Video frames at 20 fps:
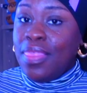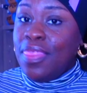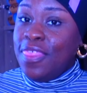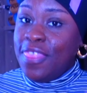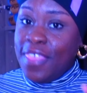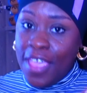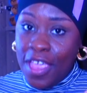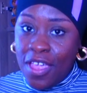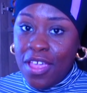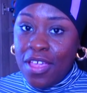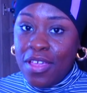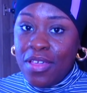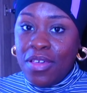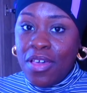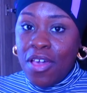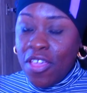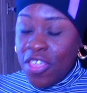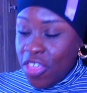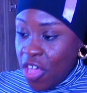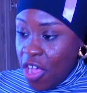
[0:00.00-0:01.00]
their
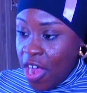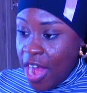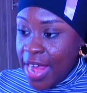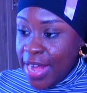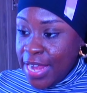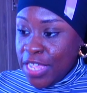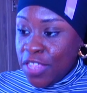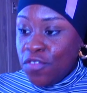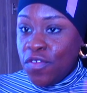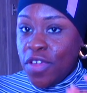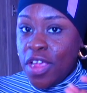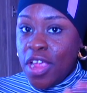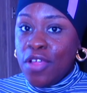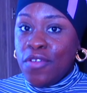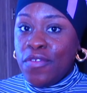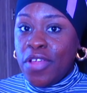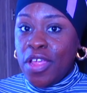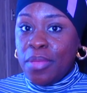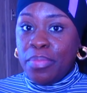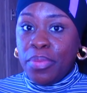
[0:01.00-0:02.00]
yarn is very,
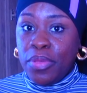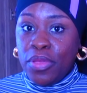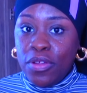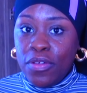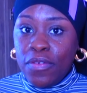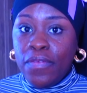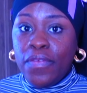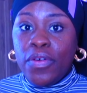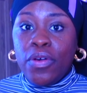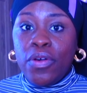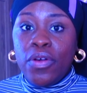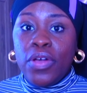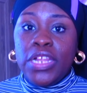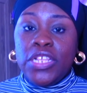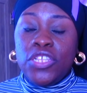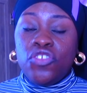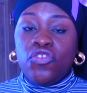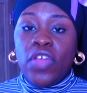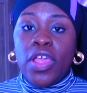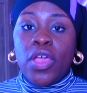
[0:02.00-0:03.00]
very beautiful and
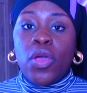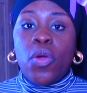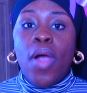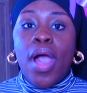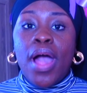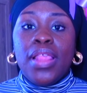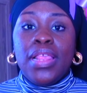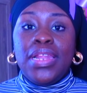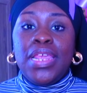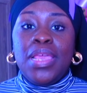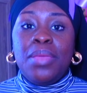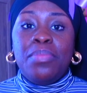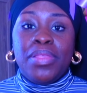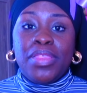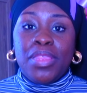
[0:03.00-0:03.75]
it's great quality, but